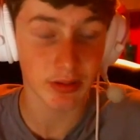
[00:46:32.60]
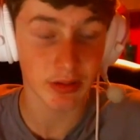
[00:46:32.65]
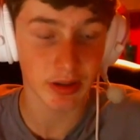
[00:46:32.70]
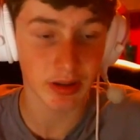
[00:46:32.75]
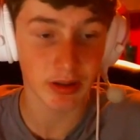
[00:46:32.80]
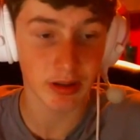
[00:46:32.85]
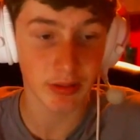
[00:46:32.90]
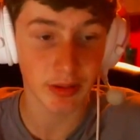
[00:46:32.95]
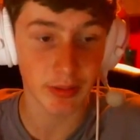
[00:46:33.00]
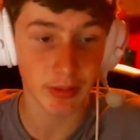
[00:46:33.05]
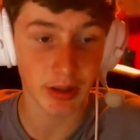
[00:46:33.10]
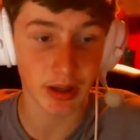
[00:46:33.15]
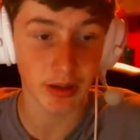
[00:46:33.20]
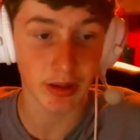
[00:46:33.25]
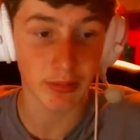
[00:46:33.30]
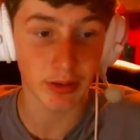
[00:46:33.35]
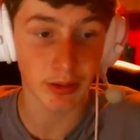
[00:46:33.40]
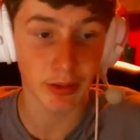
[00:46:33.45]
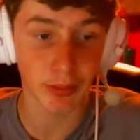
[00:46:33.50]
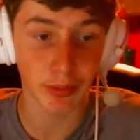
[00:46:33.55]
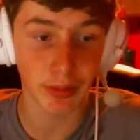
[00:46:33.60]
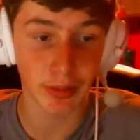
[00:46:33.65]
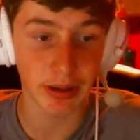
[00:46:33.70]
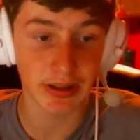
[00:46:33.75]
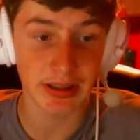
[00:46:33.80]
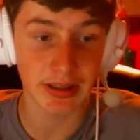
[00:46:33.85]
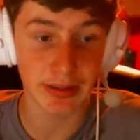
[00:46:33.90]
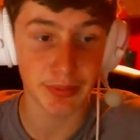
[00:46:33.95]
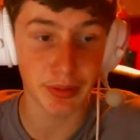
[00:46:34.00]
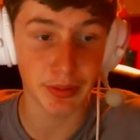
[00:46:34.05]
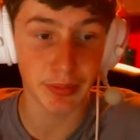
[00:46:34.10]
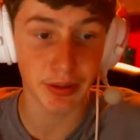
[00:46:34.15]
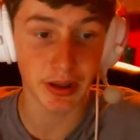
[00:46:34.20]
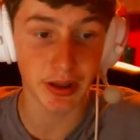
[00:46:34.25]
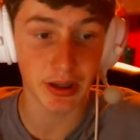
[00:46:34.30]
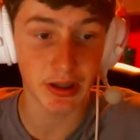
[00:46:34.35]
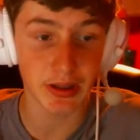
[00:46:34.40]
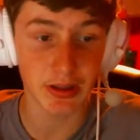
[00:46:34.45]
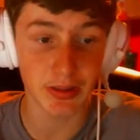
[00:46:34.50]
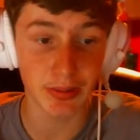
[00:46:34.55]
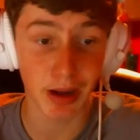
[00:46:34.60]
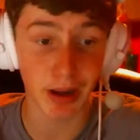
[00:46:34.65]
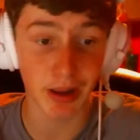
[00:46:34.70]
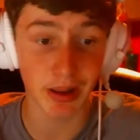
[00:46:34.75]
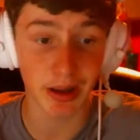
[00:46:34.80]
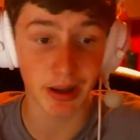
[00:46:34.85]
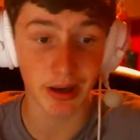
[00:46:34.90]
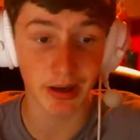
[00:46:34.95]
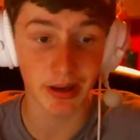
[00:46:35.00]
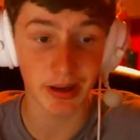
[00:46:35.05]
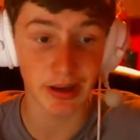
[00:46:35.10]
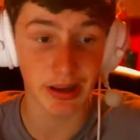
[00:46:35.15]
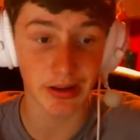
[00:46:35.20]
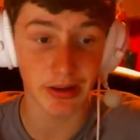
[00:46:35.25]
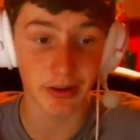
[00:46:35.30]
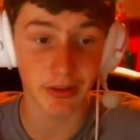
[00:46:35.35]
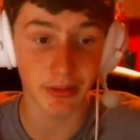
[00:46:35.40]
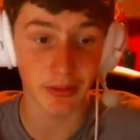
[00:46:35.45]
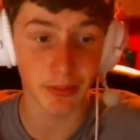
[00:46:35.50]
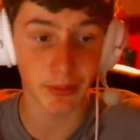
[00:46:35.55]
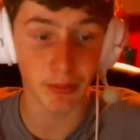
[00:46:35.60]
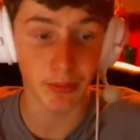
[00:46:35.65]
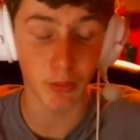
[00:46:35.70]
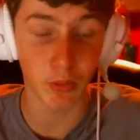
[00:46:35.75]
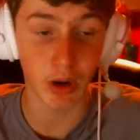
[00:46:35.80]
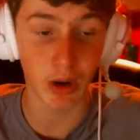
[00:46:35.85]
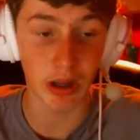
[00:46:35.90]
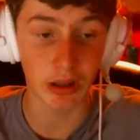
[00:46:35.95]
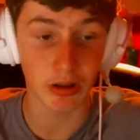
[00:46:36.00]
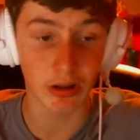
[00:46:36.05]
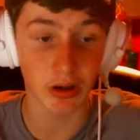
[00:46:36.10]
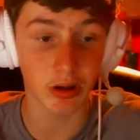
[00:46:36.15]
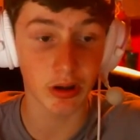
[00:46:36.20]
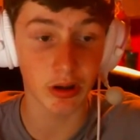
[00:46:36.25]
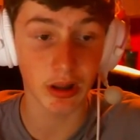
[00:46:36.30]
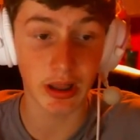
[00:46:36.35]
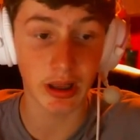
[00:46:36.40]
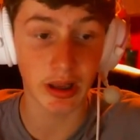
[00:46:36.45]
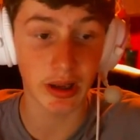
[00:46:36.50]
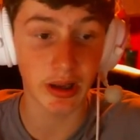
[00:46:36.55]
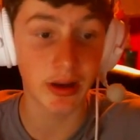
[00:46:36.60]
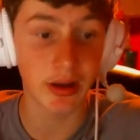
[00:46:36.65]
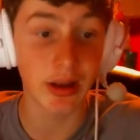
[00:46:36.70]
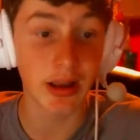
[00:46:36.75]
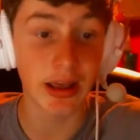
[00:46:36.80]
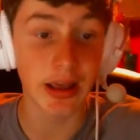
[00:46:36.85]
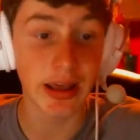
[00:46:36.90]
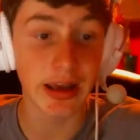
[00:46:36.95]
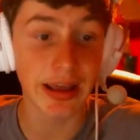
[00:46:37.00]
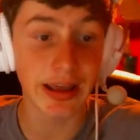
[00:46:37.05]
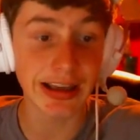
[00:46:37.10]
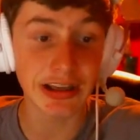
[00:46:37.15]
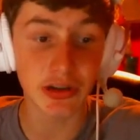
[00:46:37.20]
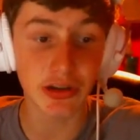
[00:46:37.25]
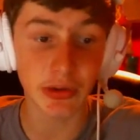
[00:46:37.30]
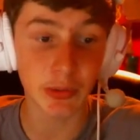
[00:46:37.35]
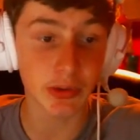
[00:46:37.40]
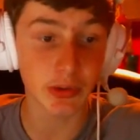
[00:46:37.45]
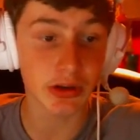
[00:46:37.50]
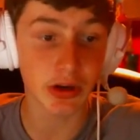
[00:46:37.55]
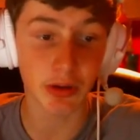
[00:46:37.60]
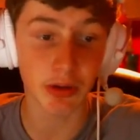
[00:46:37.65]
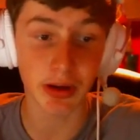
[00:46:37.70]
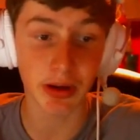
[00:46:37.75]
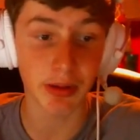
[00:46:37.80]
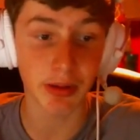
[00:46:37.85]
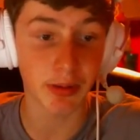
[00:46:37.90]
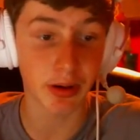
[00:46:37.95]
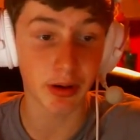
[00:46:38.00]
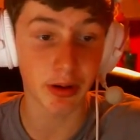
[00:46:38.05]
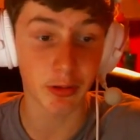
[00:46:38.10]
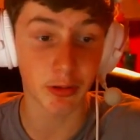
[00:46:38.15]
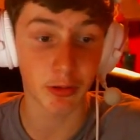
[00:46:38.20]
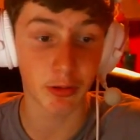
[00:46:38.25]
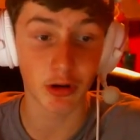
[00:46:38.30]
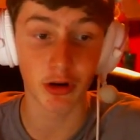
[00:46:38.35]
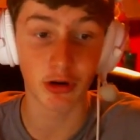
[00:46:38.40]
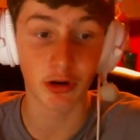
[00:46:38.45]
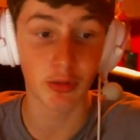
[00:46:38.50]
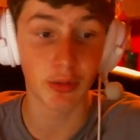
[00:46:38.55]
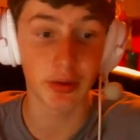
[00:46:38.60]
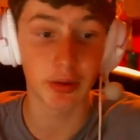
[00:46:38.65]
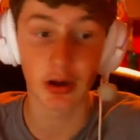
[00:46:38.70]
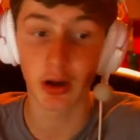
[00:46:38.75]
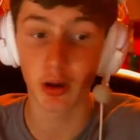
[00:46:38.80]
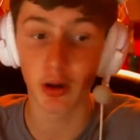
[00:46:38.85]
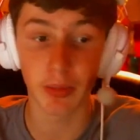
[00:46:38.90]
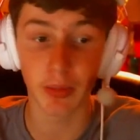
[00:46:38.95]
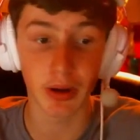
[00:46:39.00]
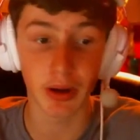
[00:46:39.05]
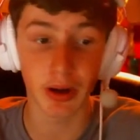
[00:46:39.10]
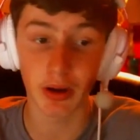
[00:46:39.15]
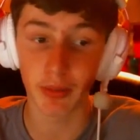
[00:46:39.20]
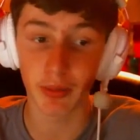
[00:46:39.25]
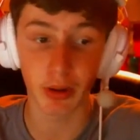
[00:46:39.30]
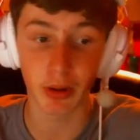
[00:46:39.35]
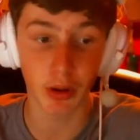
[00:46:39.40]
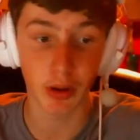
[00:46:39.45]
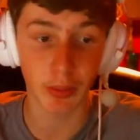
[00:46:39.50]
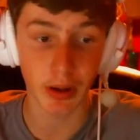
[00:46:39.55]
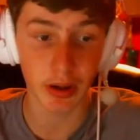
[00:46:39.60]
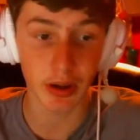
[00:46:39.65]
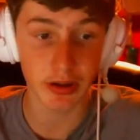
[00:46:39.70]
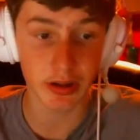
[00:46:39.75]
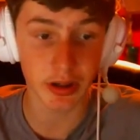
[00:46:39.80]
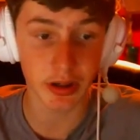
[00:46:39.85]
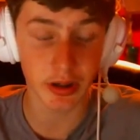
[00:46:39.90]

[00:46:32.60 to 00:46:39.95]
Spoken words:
it might be game. He'll make TP plays bot lane and get Wild Turtle ahead, and Adrian will start being able to roam and help out Pull Belter,